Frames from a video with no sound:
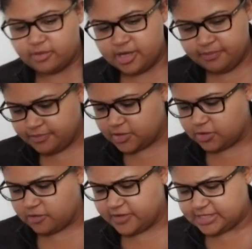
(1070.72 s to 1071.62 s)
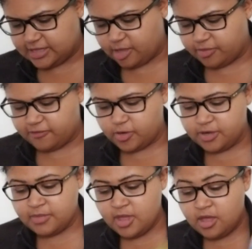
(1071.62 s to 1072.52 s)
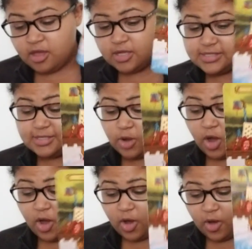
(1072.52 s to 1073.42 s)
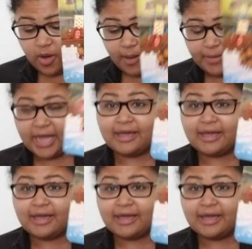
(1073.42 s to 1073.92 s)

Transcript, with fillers: way. Don't know if I said that before. So, oh my